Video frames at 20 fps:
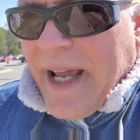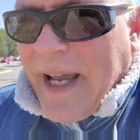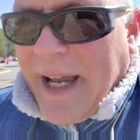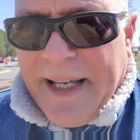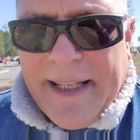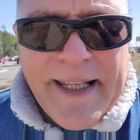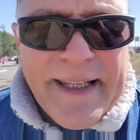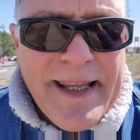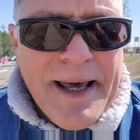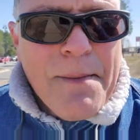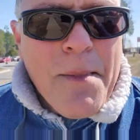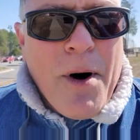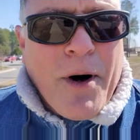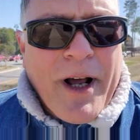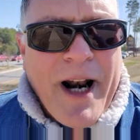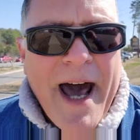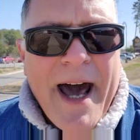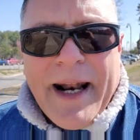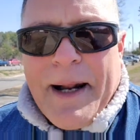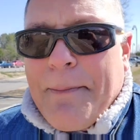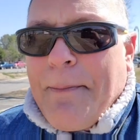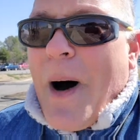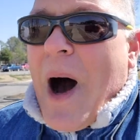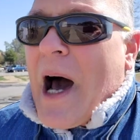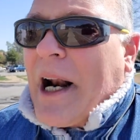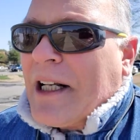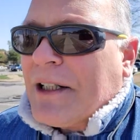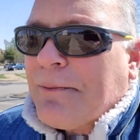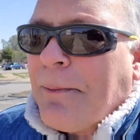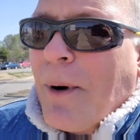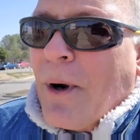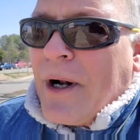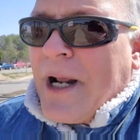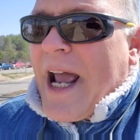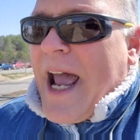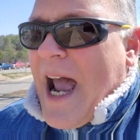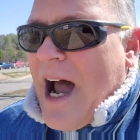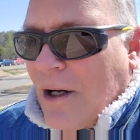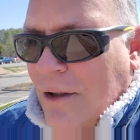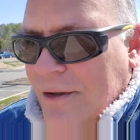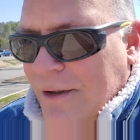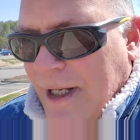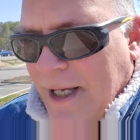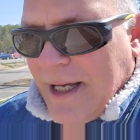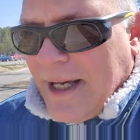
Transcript: and the Democratic Party is putting out.